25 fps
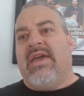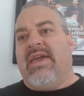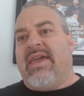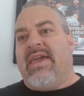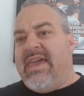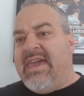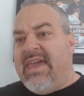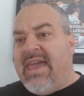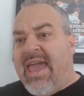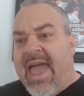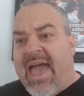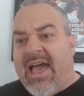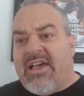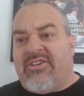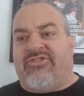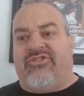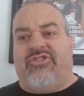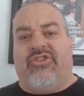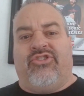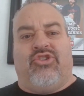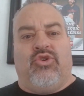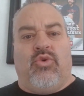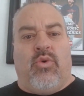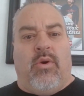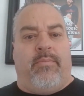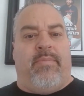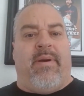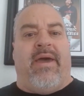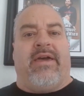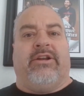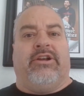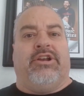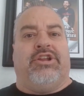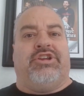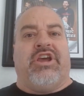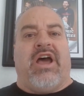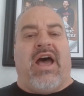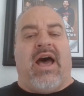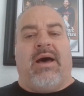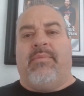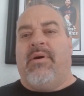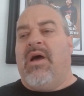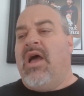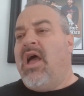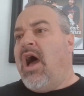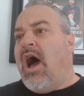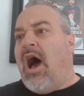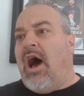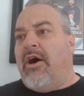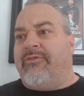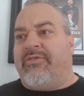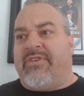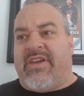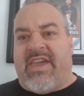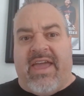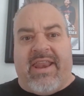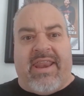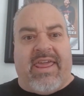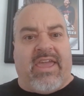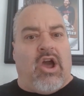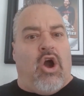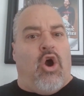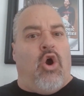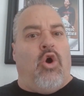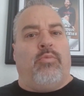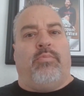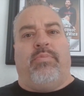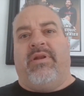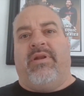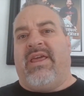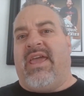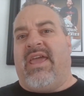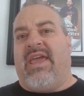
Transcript: He has to do a better job of getting open